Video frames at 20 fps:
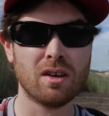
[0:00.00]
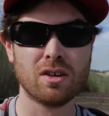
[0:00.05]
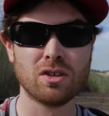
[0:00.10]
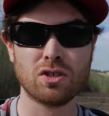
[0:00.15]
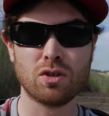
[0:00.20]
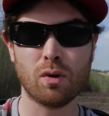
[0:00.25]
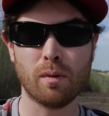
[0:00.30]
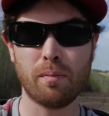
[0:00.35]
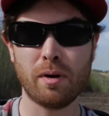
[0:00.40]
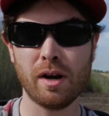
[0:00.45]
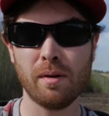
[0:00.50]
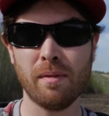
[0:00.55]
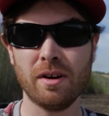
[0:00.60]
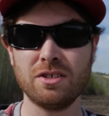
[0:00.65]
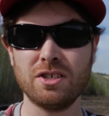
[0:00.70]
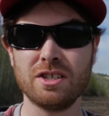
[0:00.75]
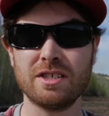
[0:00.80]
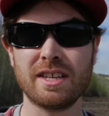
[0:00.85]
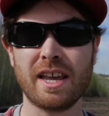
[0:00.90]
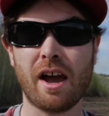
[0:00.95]
So it pretty much
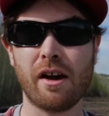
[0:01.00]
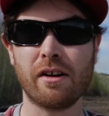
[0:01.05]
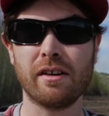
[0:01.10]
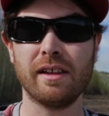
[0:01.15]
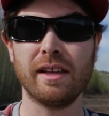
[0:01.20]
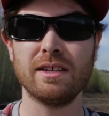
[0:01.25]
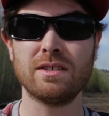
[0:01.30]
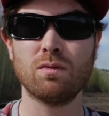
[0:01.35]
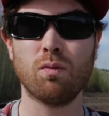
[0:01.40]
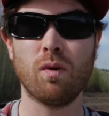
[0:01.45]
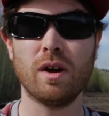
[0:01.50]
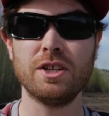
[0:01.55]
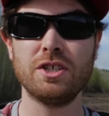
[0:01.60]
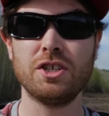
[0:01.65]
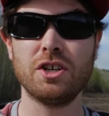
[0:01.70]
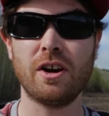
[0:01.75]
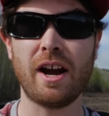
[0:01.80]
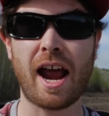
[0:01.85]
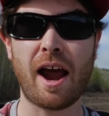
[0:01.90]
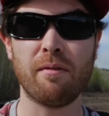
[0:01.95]
just calculates what
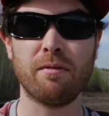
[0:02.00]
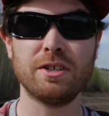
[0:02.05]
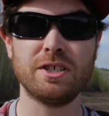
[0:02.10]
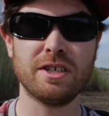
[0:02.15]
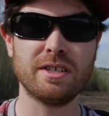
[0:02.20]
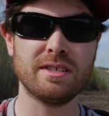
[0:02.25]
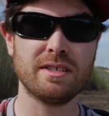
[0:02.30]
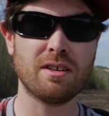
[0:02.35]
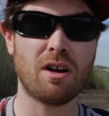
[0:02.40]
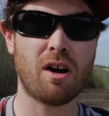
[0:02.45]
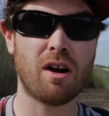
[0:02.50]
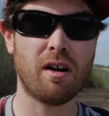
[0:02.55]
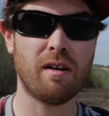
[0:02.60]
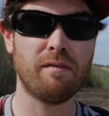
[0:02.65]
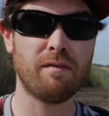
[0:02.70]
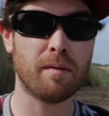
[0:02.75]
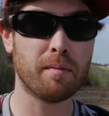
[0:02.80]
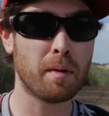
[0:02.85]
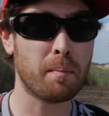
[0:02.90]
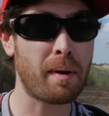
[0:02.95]
your averages are
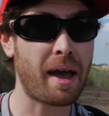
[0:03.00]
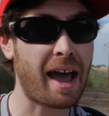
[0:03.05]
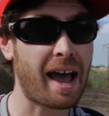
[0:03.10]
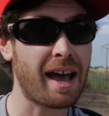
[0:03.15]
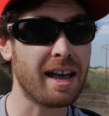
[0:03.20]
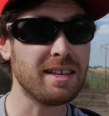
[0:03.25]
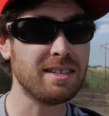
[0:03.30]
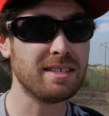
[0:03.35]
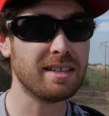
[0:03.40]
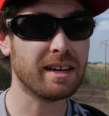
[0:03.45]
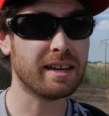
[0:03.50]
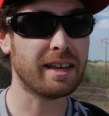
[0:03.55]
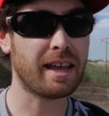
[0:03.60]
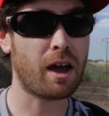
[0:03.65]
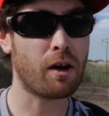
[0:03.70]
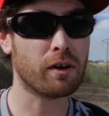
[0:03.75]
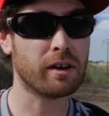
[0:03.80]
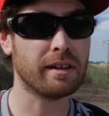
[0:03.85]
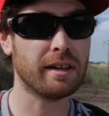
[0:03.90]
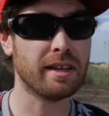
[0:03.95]
from the past and
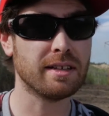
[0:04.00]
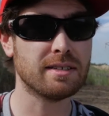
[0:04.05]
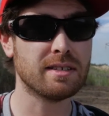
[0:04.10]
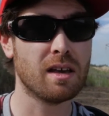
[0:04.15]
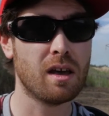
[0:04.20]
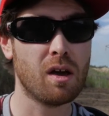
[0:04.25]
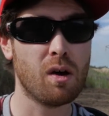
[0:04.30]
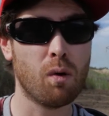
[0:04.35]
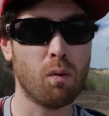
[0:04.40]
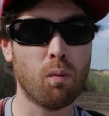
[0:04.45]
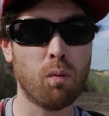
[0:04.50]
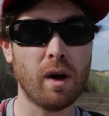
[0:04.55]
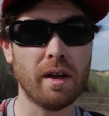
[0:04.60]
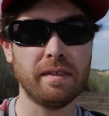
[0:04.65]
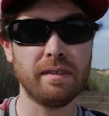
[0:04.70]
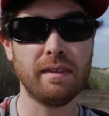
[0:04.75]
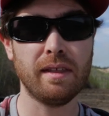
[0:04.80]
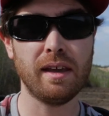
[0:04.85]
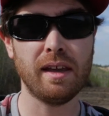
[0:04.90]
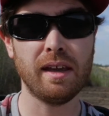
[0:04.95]
calculates what
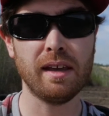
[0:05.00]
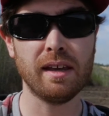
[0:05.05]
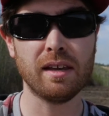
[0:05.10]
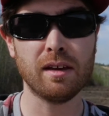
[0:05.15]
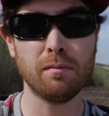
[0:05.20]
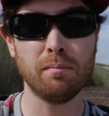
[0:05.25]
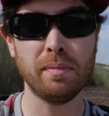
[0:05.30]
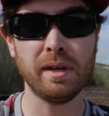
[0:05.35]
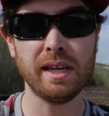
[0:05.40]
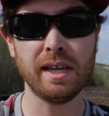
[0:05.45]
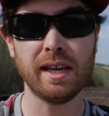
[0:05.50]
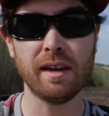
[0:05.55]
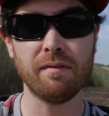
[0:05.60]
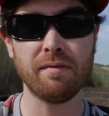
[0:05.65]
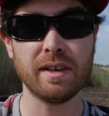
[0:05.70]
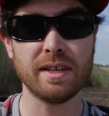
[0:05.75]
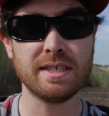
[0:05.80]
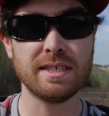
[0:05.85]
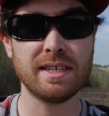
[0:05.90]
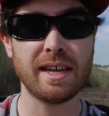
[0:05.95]
they could be if
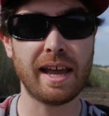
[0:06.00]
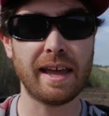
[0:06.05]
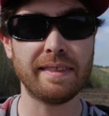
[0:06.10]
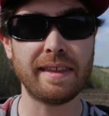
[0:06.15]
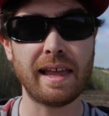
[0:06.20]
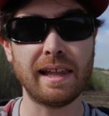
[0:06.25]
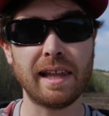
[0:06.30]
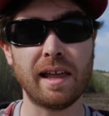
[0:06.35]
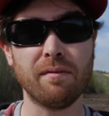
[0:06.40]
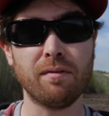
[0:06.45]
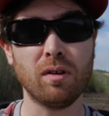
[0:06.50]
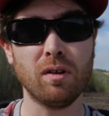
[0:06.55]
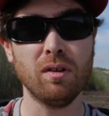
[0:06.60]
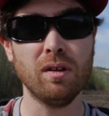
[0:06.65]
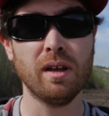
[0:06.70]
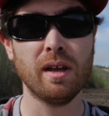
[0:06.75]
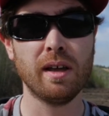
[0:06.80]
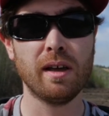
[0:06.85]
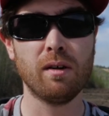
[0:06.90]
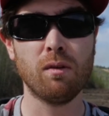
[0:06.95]
they stay at that level,
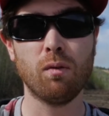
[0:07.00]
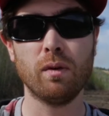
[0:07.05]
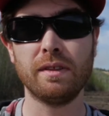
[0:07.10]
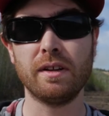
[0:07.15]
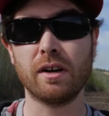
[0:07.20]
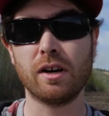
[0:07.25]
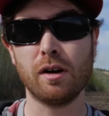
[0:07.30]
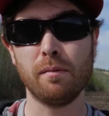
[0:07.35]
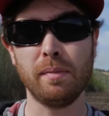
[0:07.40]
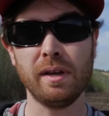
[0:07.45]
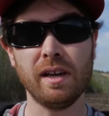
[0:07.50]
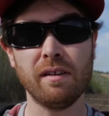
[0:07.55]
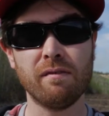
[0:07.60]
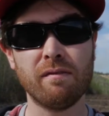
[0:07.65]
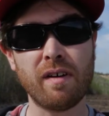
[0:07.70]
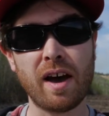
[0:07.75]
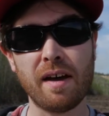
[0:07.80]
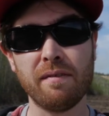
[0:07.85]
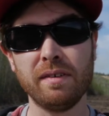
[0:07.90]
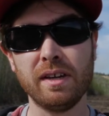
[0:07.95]
what they're gonna be in
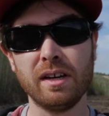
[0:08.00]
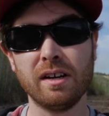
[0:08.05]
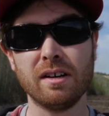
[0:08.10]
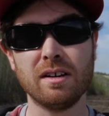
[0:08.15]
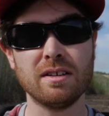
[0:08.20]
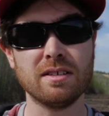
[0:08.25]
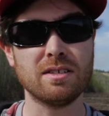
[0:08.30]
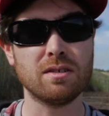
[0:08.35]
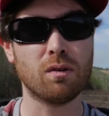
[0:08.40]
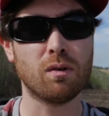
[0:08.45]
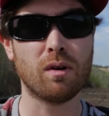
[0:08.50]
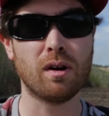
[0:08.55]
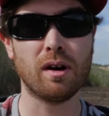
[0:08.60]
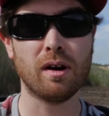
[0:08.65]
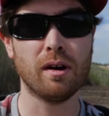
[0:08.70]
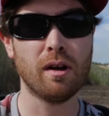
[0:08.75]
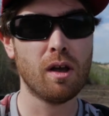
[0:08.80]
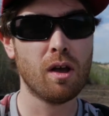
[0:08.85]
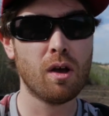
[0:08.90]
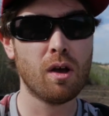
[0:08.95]
5 years or
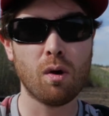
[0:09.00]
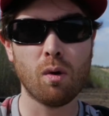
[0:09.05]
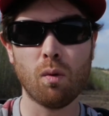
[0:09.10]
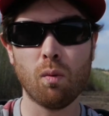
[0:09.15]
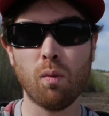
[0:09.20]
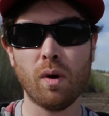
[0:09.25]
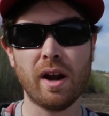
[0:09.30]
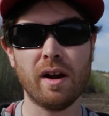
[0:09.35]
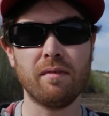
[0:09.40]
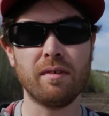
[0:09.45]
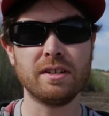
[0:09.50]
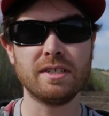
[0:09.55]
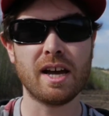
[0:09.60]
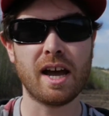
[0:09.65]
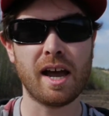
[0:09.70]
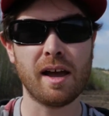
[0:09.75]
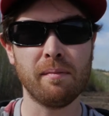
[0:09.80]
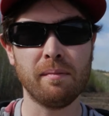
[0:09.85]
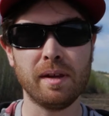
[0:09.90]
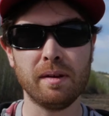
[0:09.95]
whatever
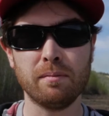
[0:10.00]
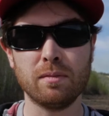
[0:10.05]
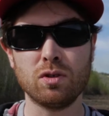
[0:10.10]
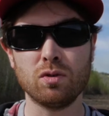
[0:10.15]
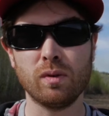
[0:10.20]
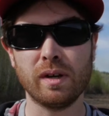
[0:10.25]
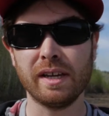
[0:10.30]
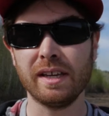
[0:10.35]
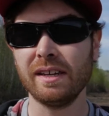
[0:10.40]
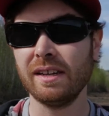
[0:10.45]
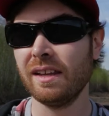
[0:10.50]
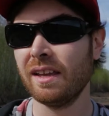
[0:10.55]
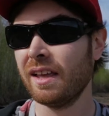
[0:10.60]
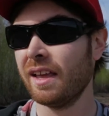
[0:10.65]
time in between.